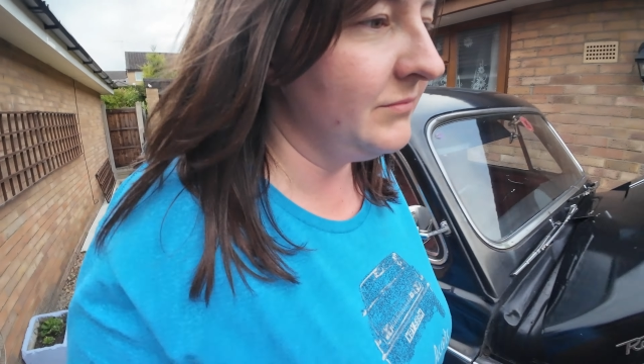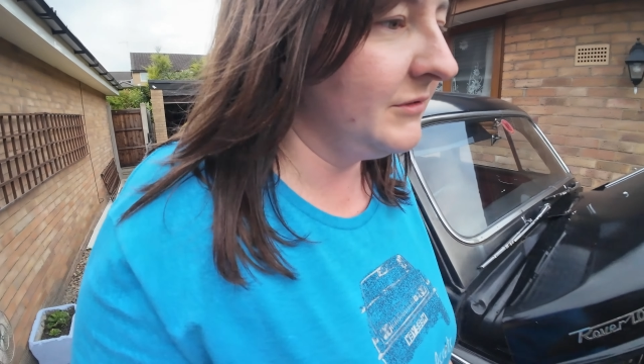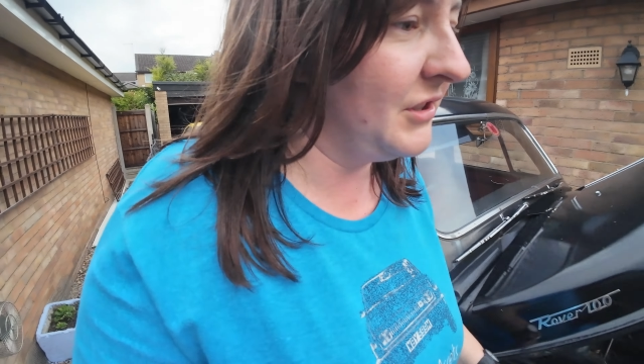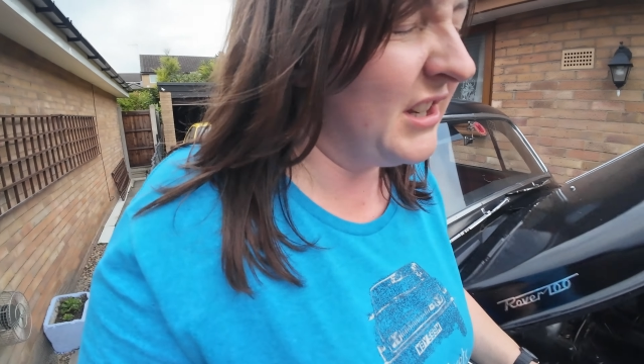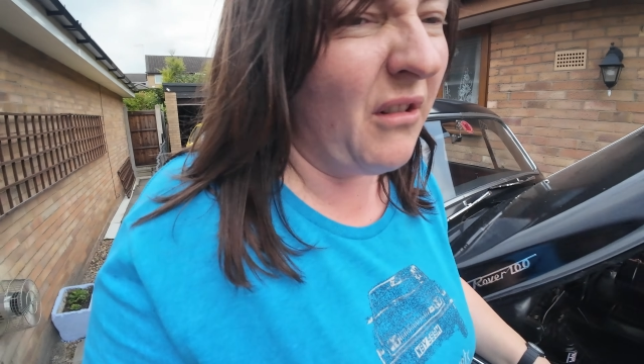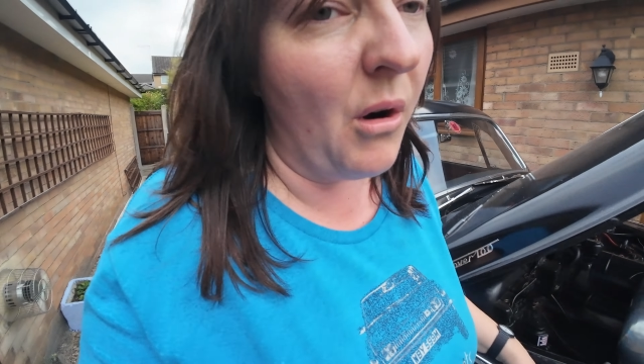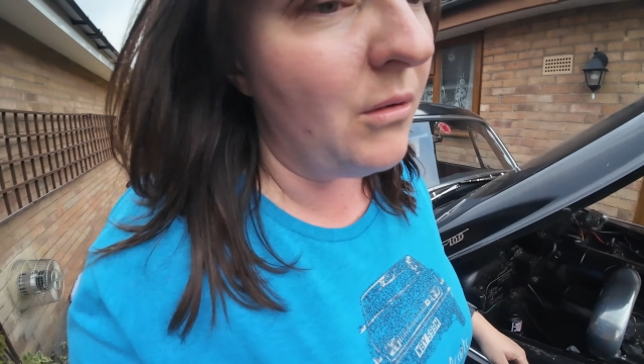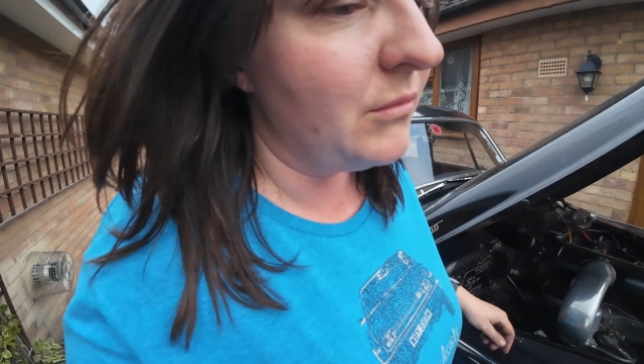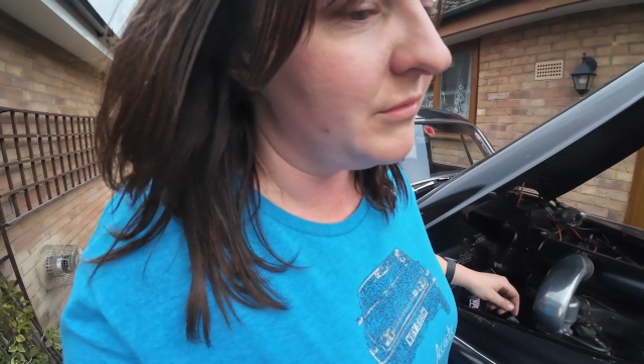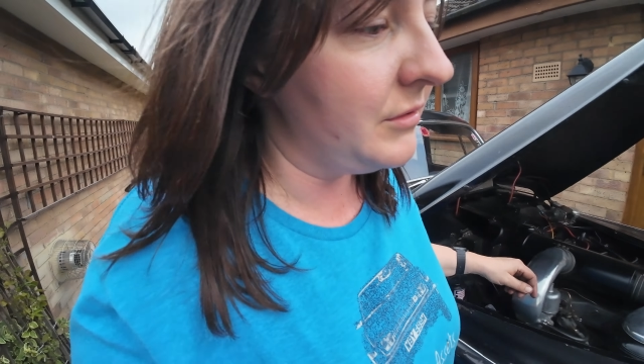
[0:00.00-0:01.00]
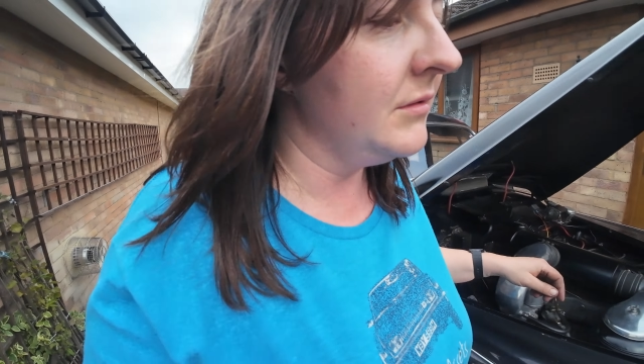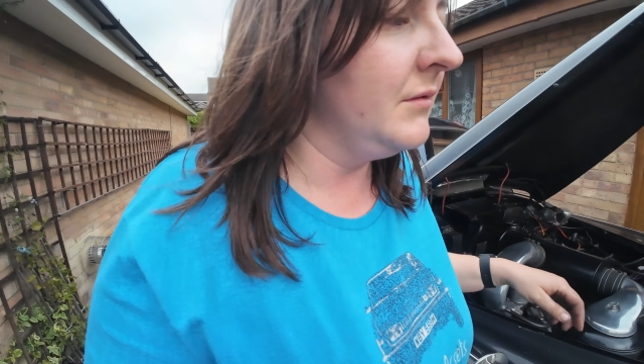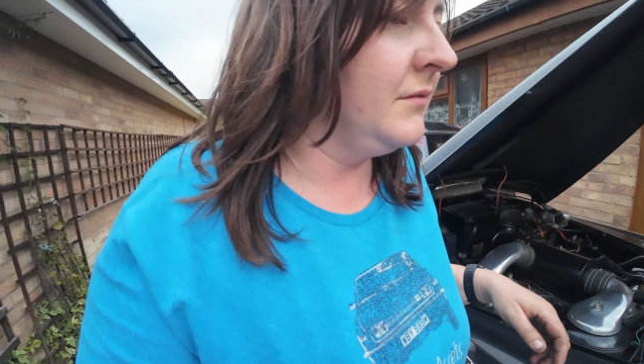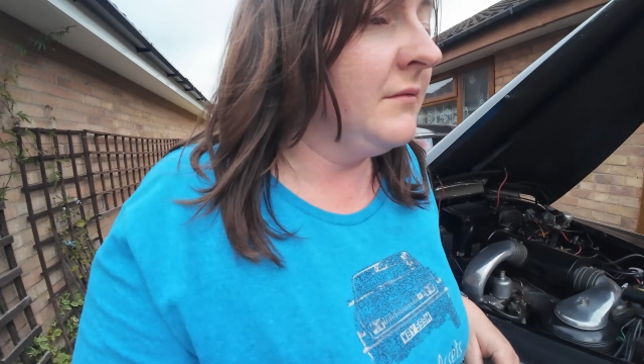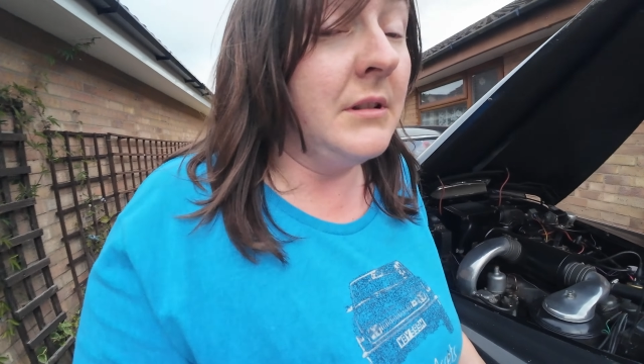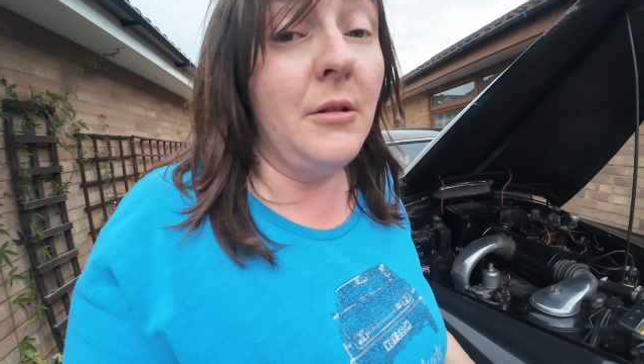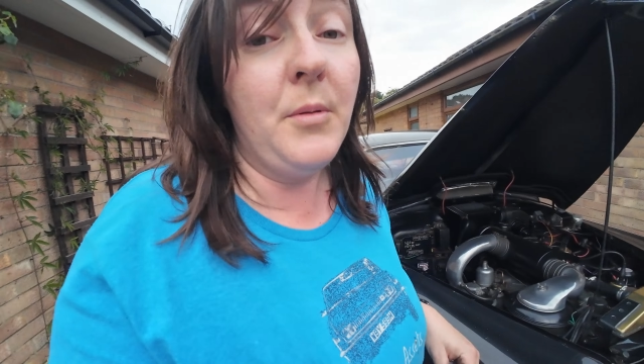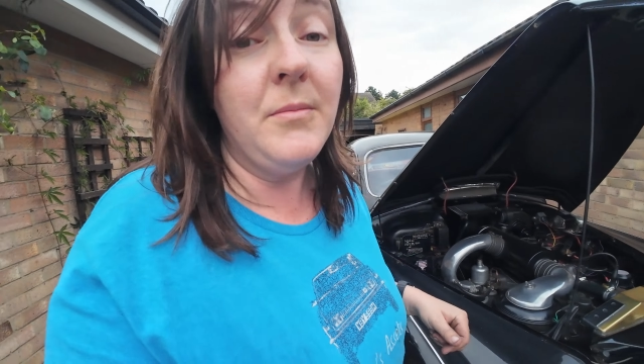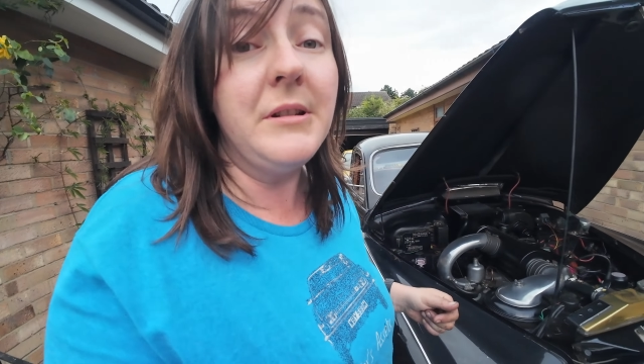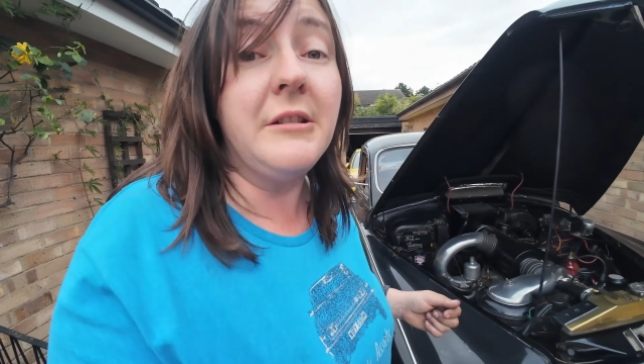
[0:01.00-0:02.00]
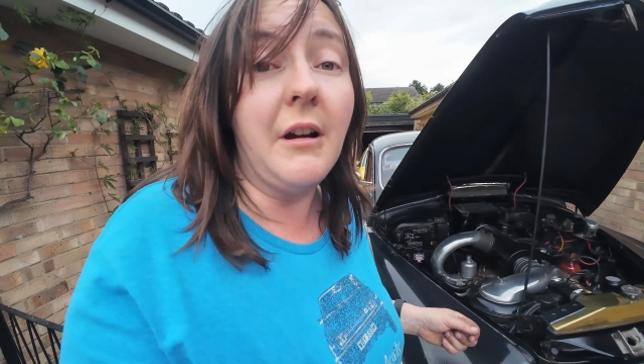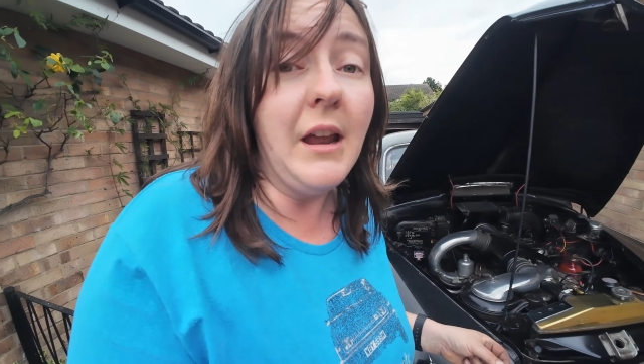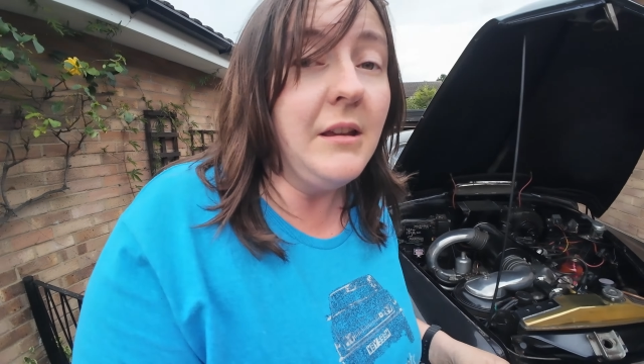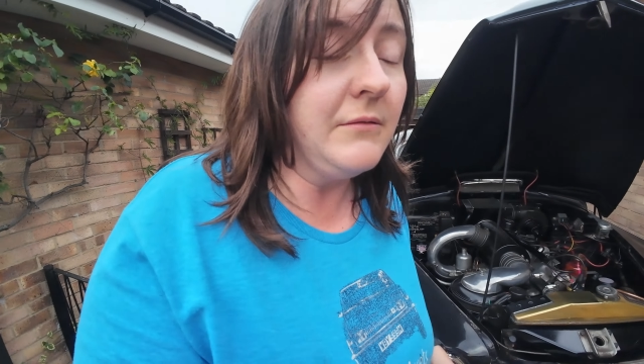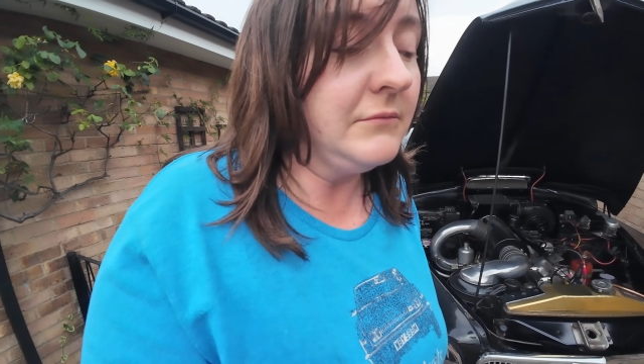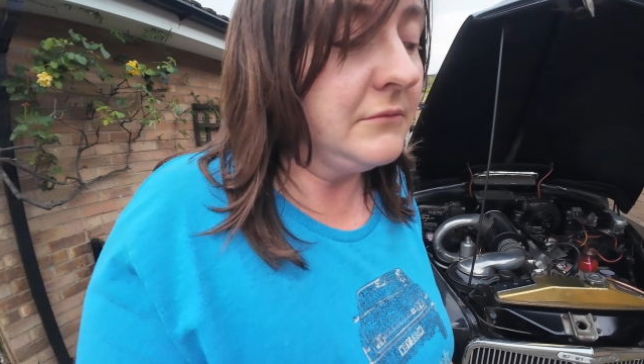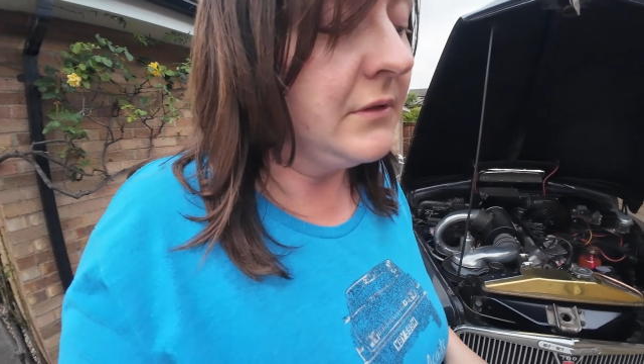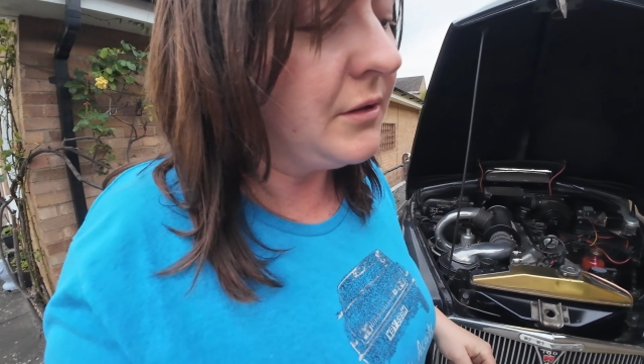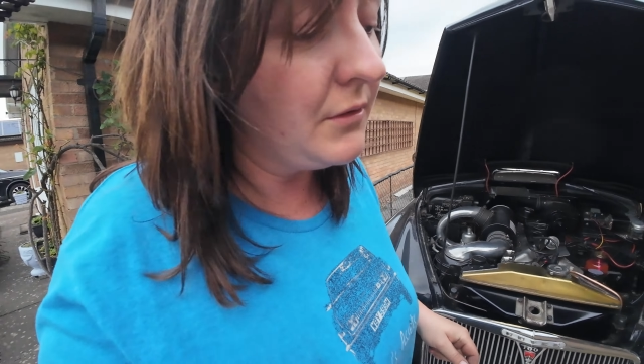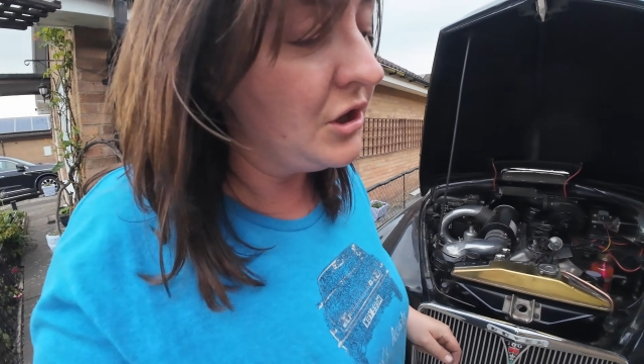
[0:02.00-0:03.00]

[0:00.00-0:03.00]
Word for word: because they're old they were probably great when they were